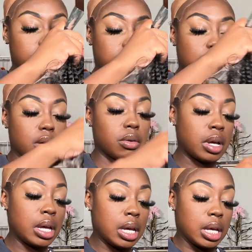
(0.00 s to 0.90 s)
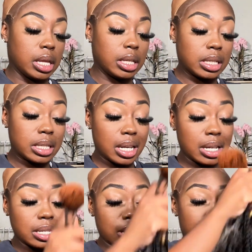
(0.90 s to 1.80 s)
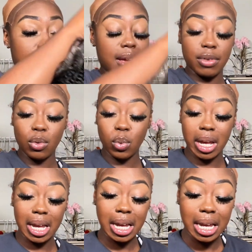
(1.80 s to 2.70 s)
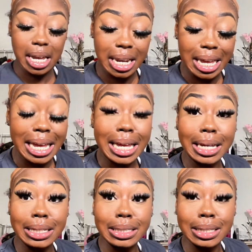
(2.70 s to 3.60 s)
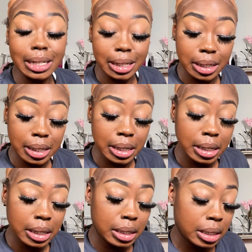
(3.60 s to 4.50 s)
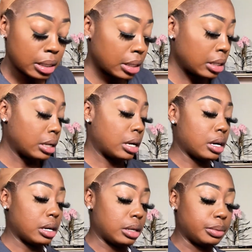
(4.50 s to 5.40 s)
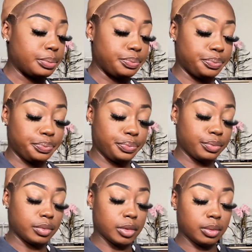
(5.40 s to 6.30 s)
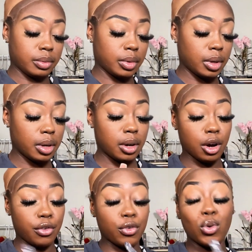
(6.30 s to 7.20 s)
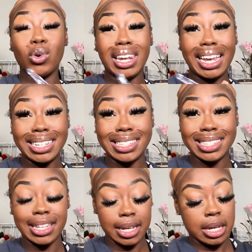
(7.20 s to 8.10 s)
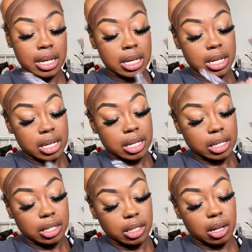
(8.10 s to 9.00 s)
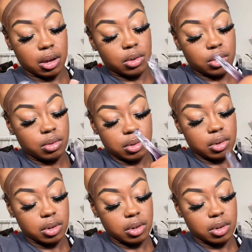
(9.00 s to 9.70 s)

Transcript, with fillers: so this is a heavy wig it is um a full lace so